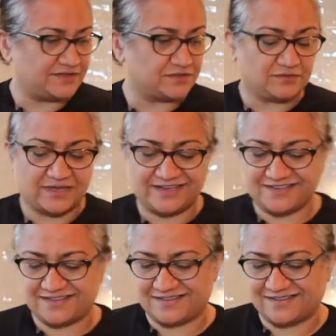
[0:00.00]
don't like,
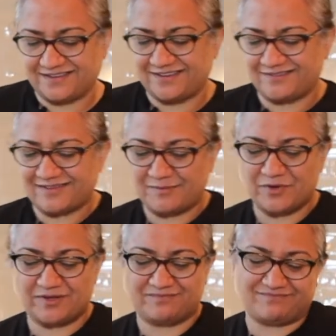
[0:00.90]

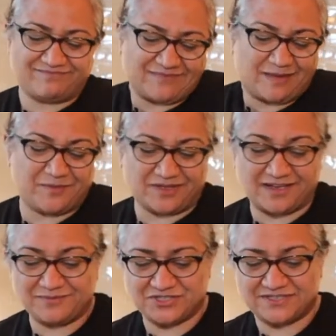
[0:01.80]

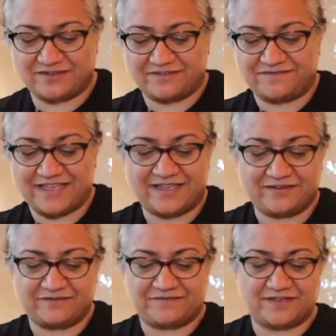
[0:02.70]
I'm just not a
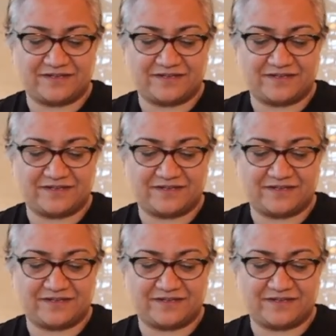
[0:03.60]
fan of